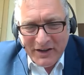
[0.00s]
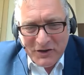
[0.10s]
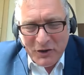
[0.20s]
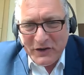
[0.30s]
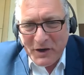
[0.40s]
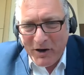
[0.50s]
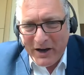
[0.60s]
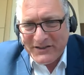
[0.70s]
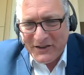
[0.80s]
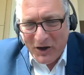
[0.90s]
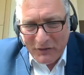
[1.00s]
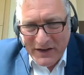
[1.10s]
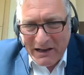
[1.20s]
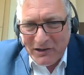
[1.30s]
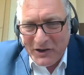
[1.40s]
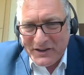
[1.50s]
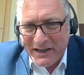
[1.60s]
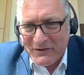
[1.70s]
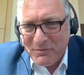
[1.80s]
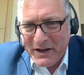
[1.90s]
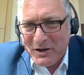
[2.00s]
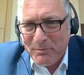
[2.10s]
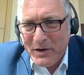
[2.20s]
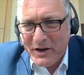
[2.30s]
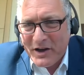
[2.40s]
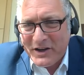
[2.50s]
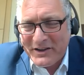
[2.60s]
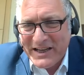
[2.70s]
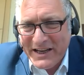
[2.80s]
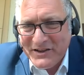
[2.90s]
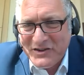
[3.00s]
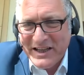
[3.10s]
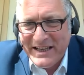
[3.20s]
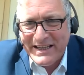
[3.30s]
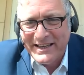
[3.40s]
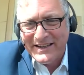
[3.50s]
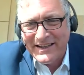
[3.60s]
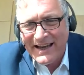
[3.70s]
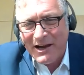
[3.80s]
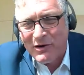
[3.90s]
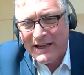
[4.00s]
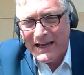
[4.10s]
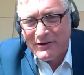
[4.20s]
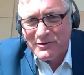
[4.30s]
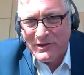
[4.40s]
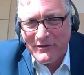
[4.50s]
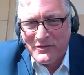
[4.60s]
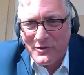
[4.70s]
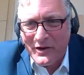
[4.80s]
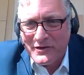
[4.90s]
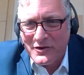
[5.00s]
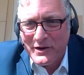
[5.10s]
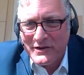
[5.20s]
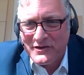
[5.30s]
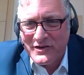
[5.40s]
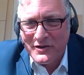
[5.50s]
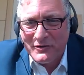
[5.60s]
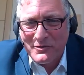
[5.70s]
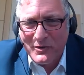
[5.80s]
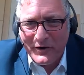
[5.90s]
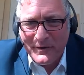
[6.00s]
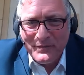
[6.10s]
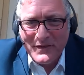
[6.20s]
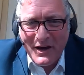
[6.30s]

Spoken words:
You did it by accident. I've now learned how to make an attendee, how to allow them to ask a question, so you're not to worry.